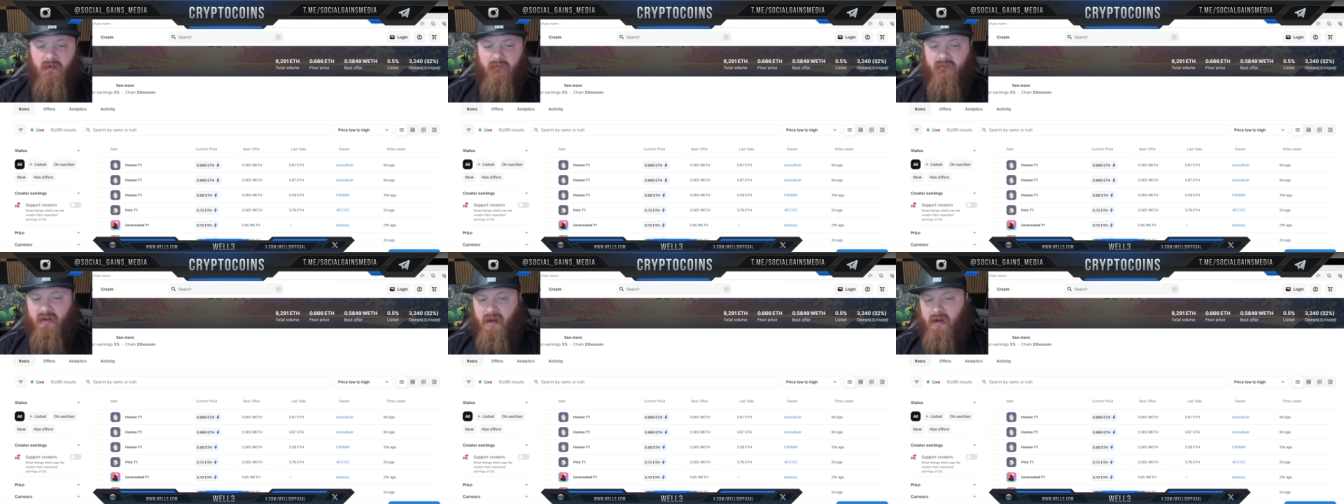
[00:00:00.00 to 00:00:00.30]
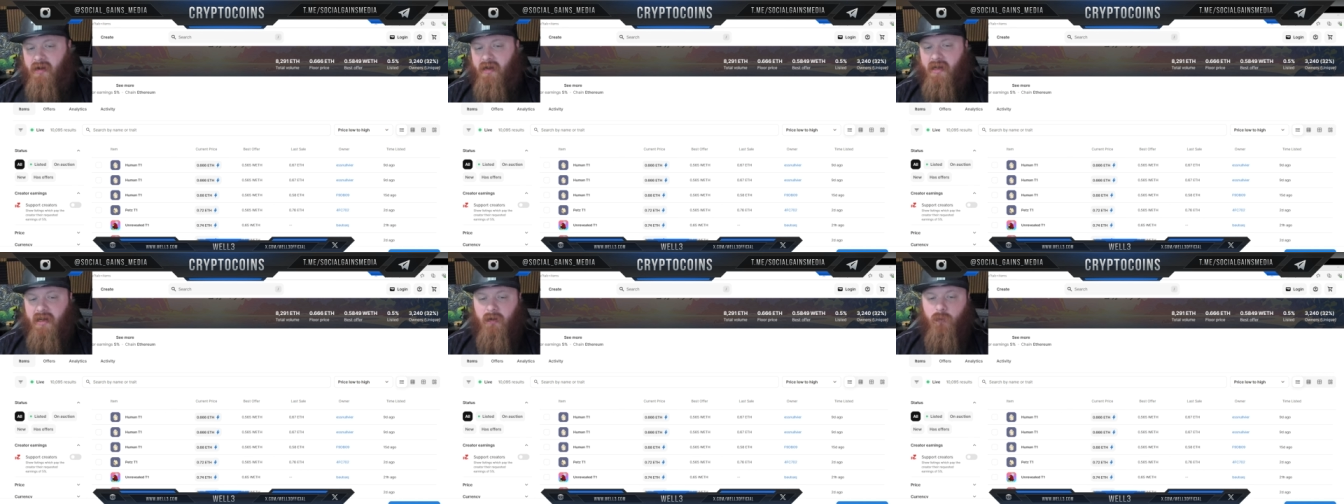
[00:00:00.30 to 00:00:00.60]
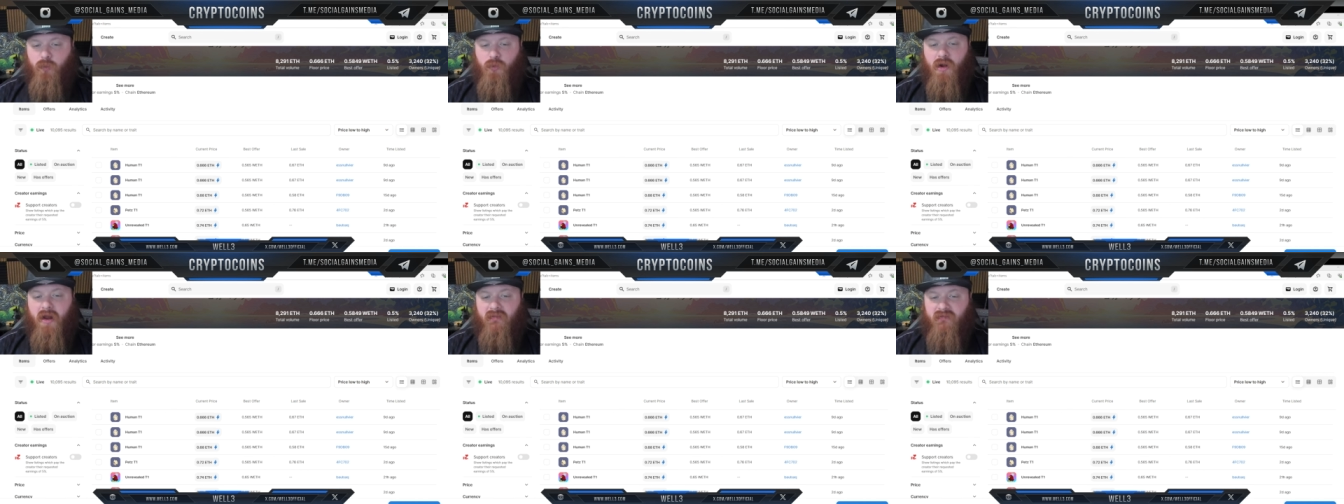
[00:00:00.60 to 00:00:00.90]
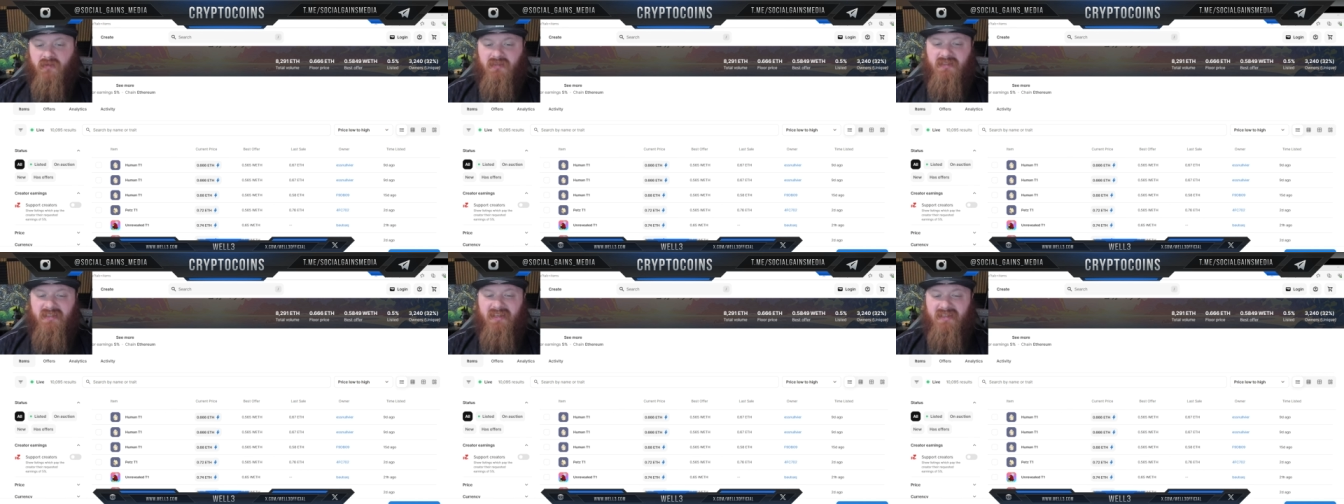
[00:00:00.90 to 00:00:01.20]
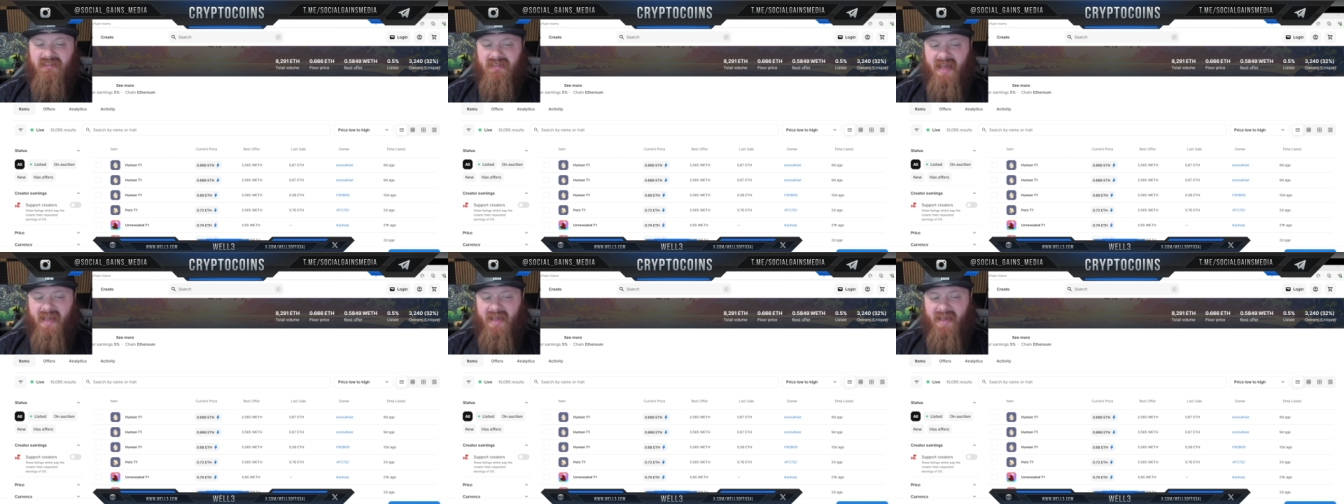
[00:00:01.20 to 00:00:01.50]
varying
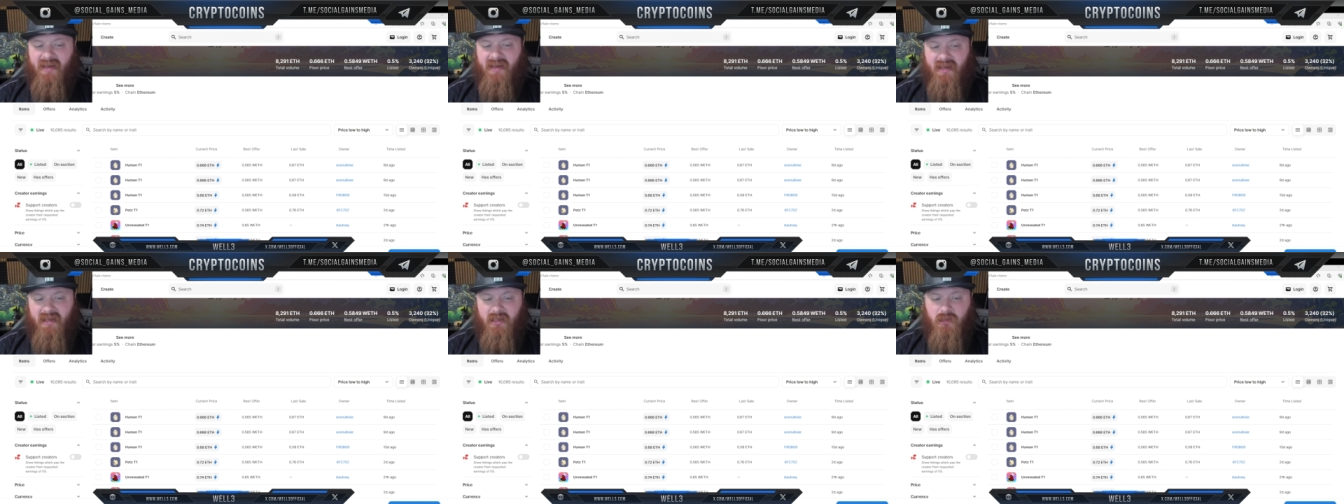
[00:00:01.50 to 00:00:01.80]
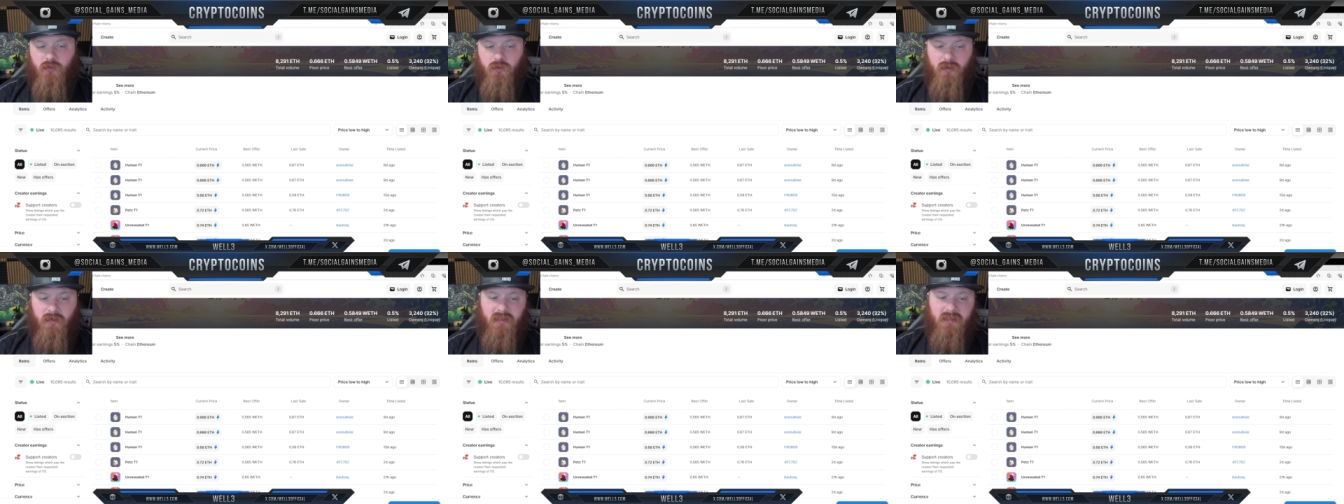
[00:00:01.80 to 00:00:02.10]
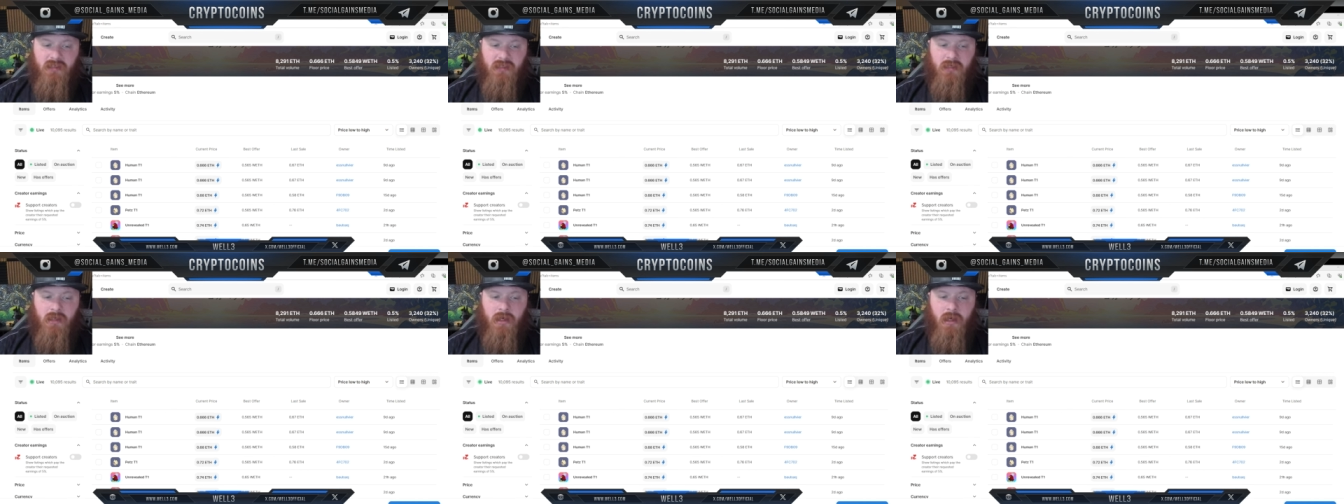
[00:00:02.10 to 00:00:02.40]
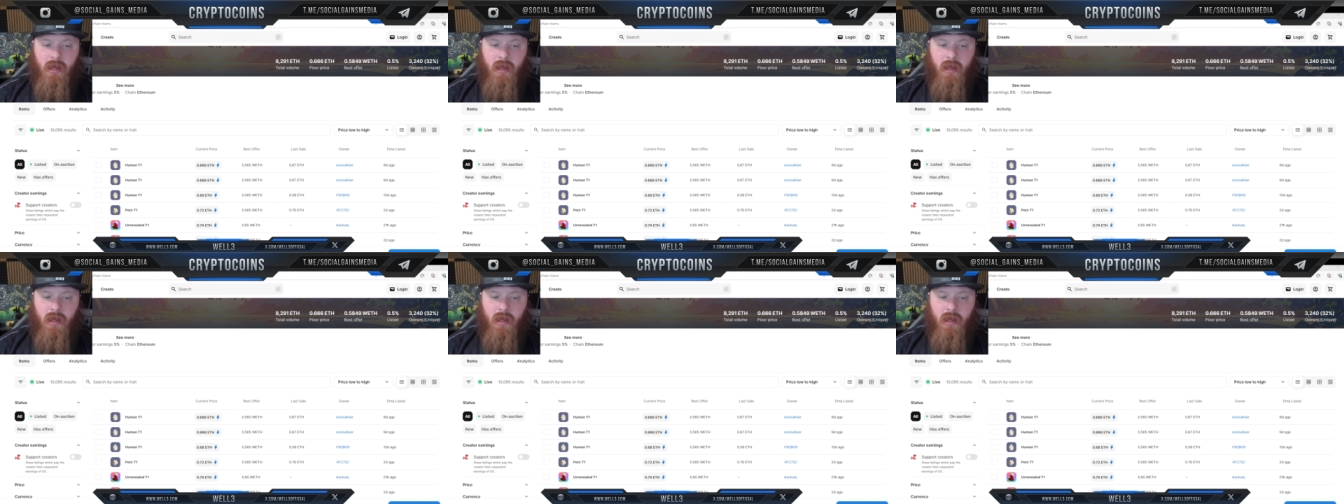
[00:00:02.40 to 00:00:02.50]
preferences and interests.